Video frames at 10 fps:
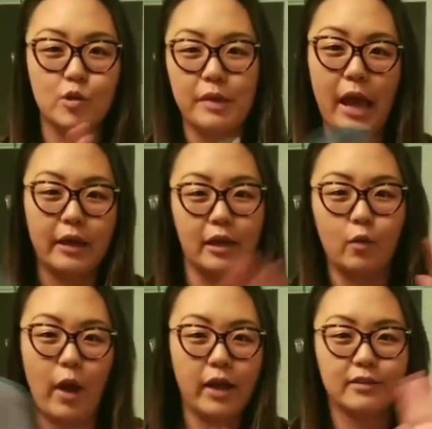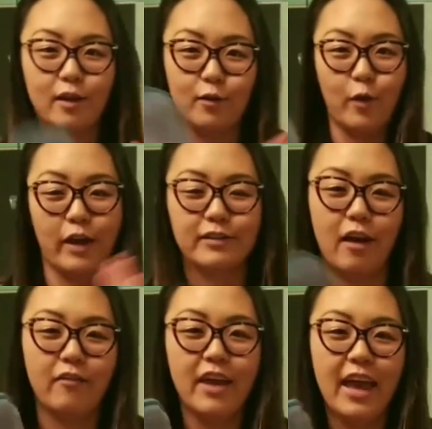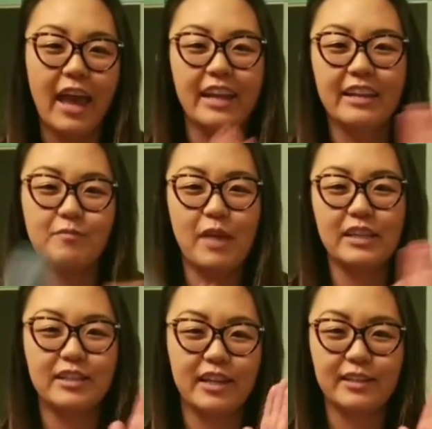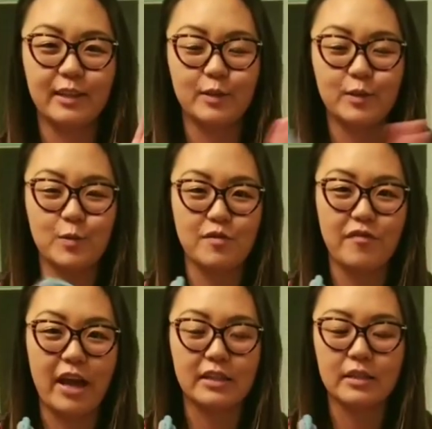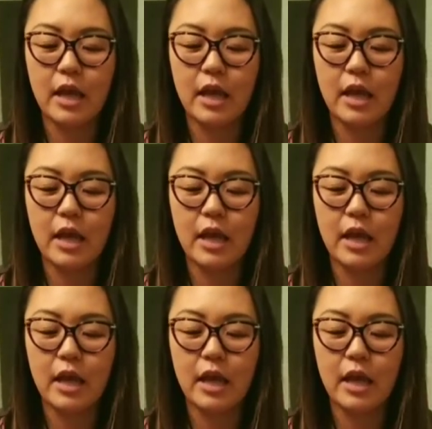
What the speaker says: Miyagi, wax on, wax off, and it makes dusting super fast.